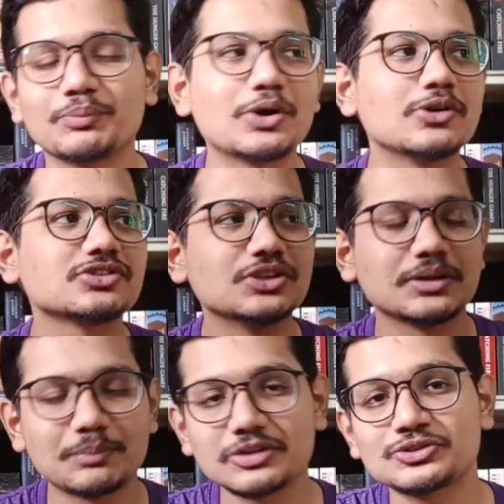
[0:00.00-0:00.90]
because the
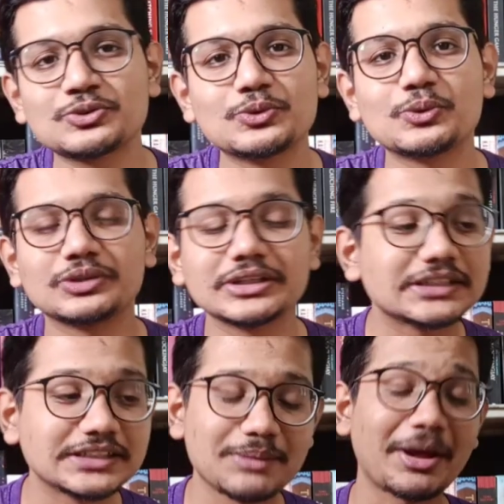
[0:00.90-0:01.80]
person who owned it,
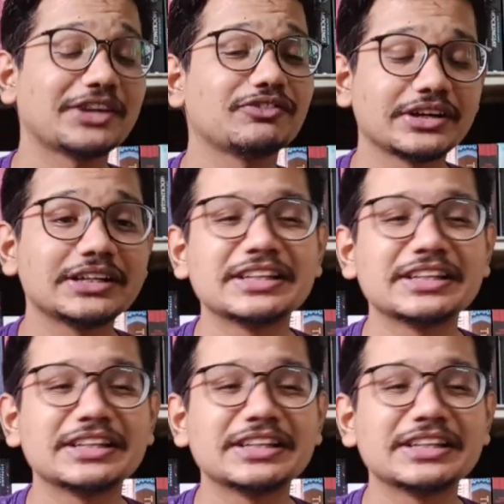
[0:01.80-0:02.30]
they might have read it,